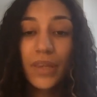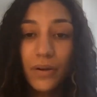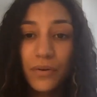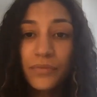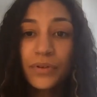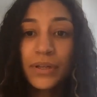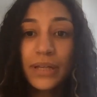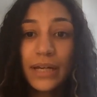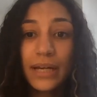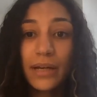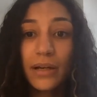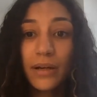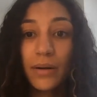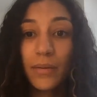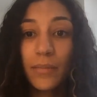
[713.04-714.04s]

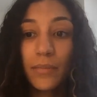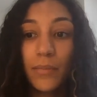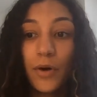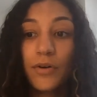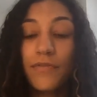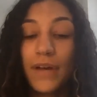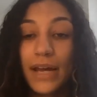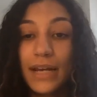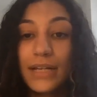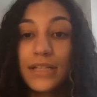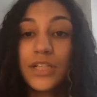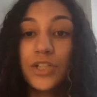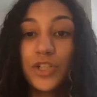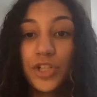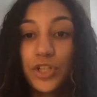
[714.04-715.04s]
really motivated
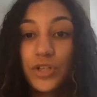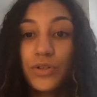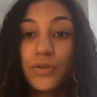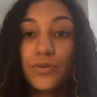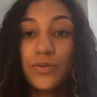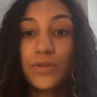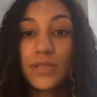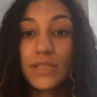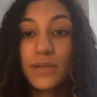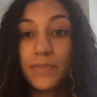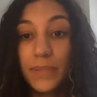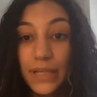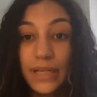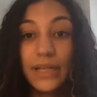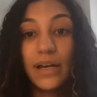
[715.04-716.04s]
to choose to
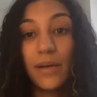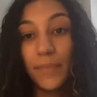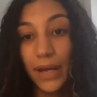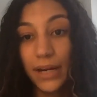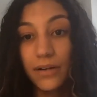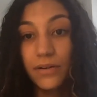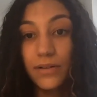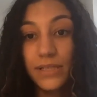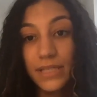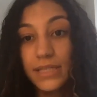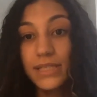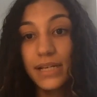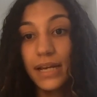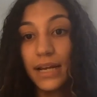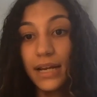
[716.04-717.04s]
be a medical
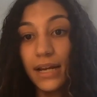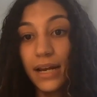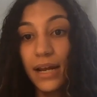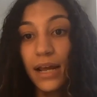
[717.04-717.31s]
assistant,